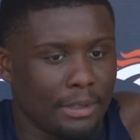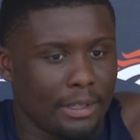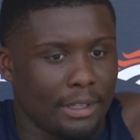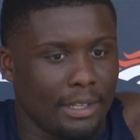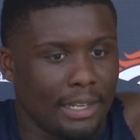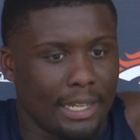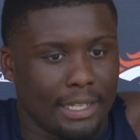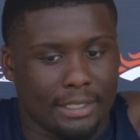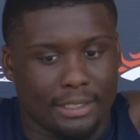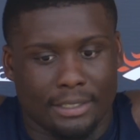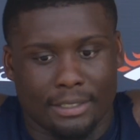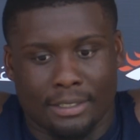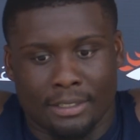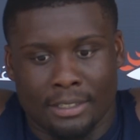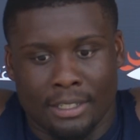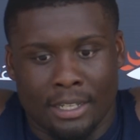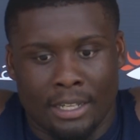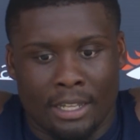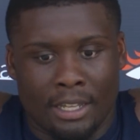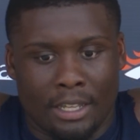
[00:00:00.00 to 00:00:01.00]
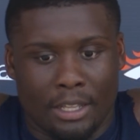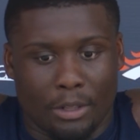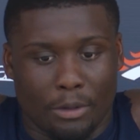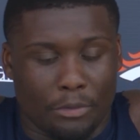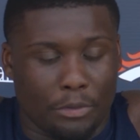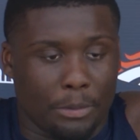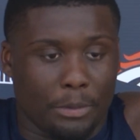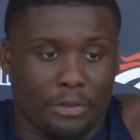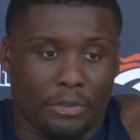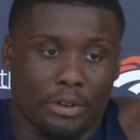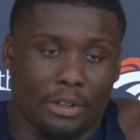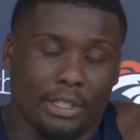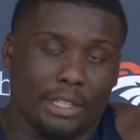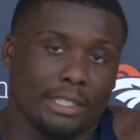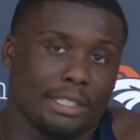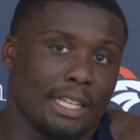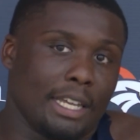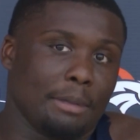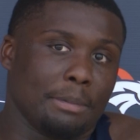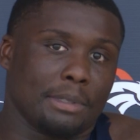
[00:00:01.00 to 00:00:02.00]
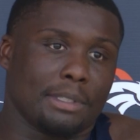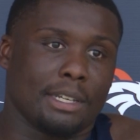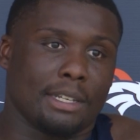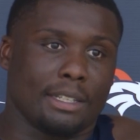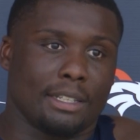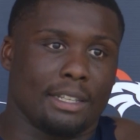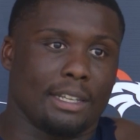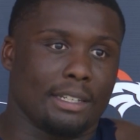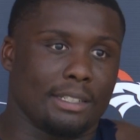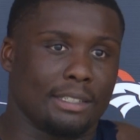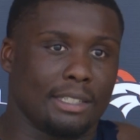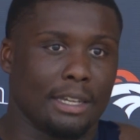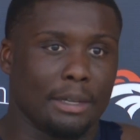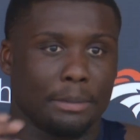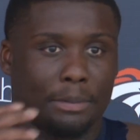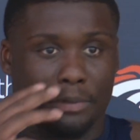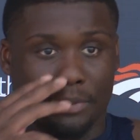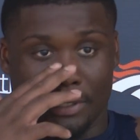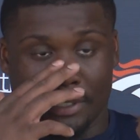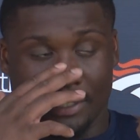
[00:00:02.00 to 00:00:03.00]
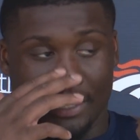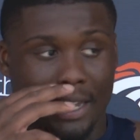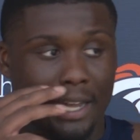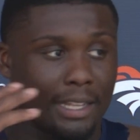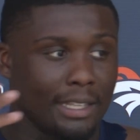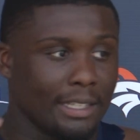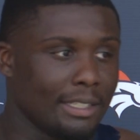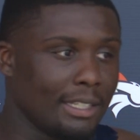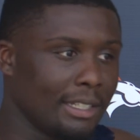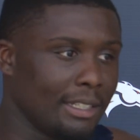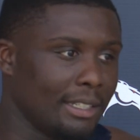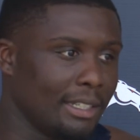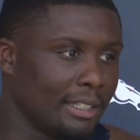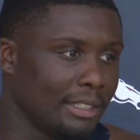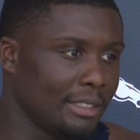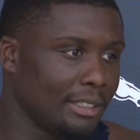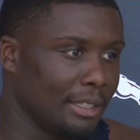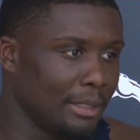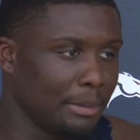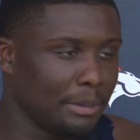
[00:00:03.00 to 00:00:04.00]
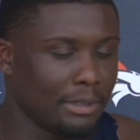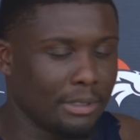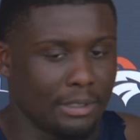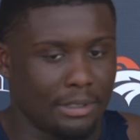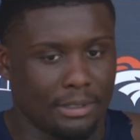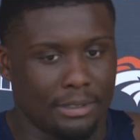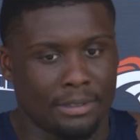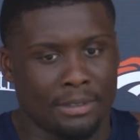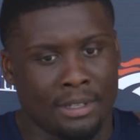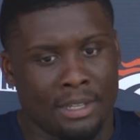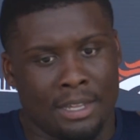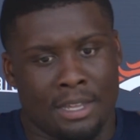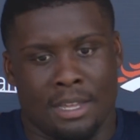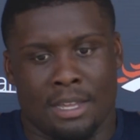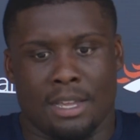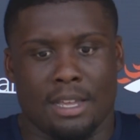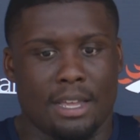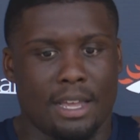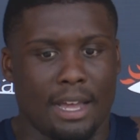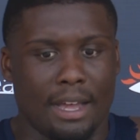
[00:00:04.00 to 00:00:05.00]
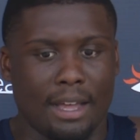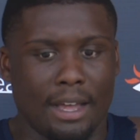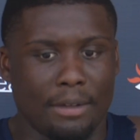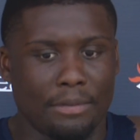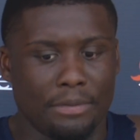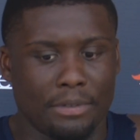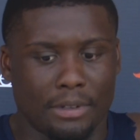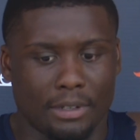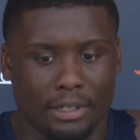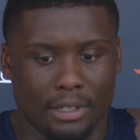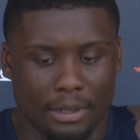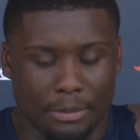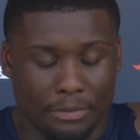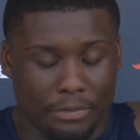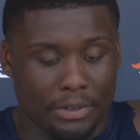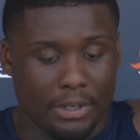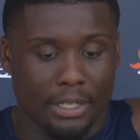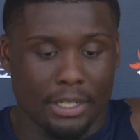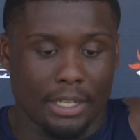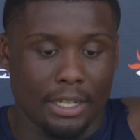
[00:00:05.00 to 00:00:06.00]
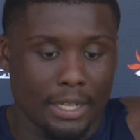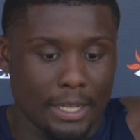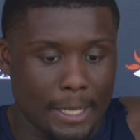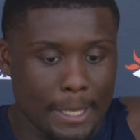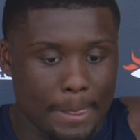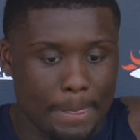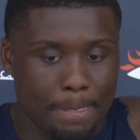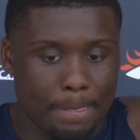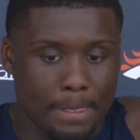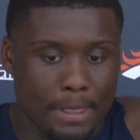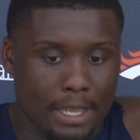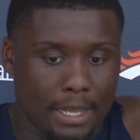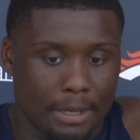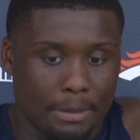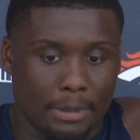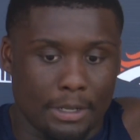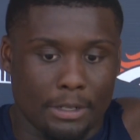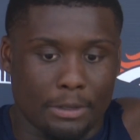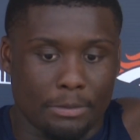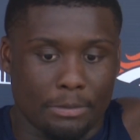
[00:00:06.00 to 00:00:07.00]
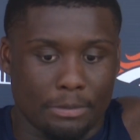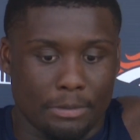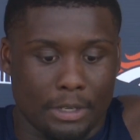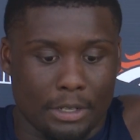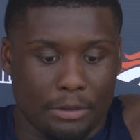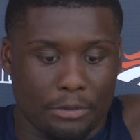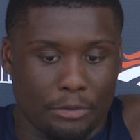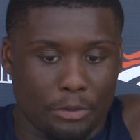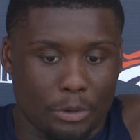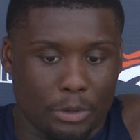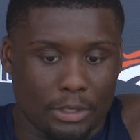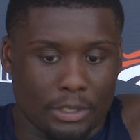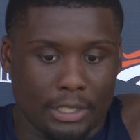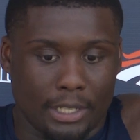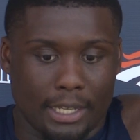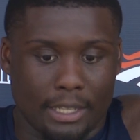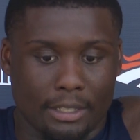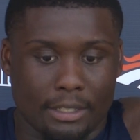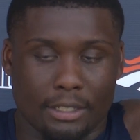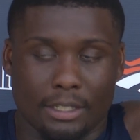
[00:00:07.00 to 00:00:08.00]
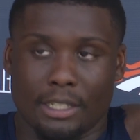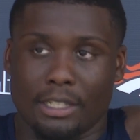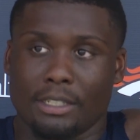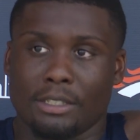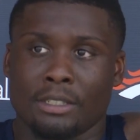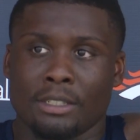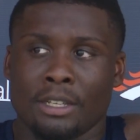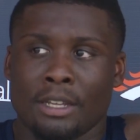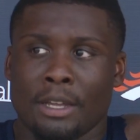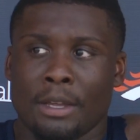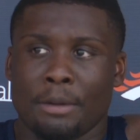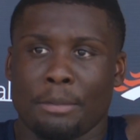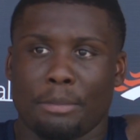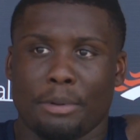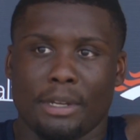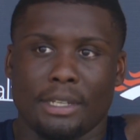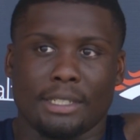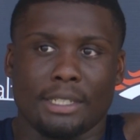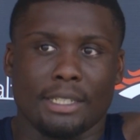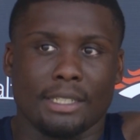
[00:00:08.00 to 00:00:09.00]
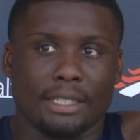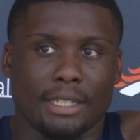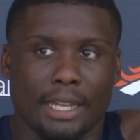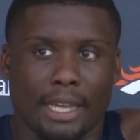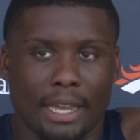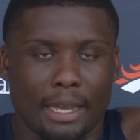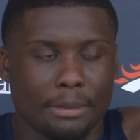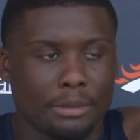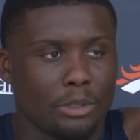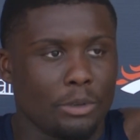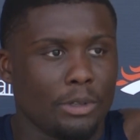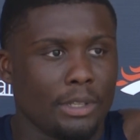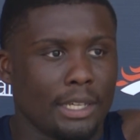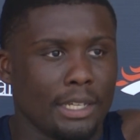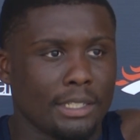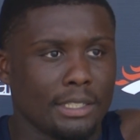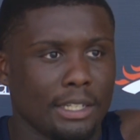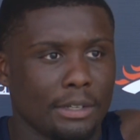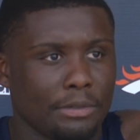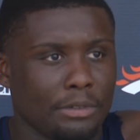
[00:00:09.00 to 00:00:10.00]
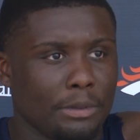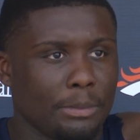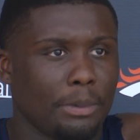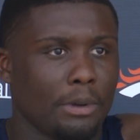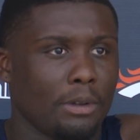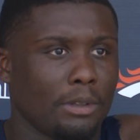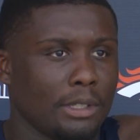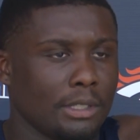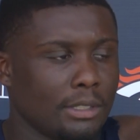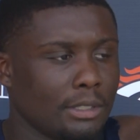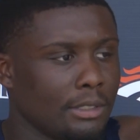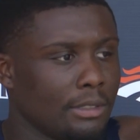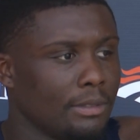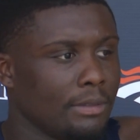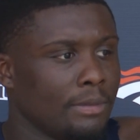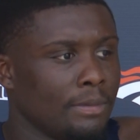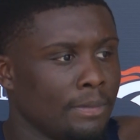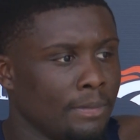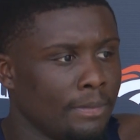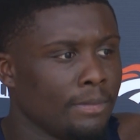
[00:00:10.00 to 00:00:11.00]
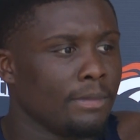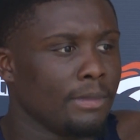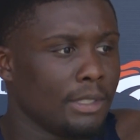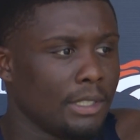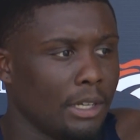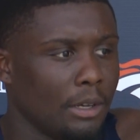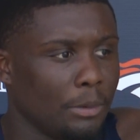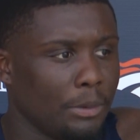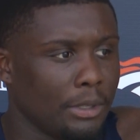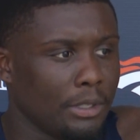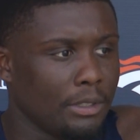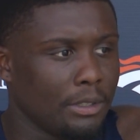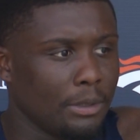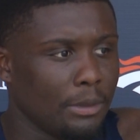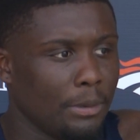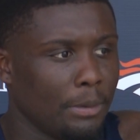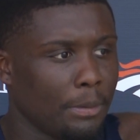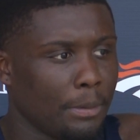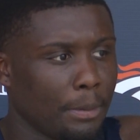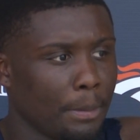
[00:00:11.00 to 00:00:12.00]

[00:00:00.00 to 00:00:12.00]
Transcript: unless, you know, for this team to take the next step, for this line to take the next step. So, yeah, I'm feeling good. I'm looking forward to getting to these preseason games, going against different opponents and seeing how we can do.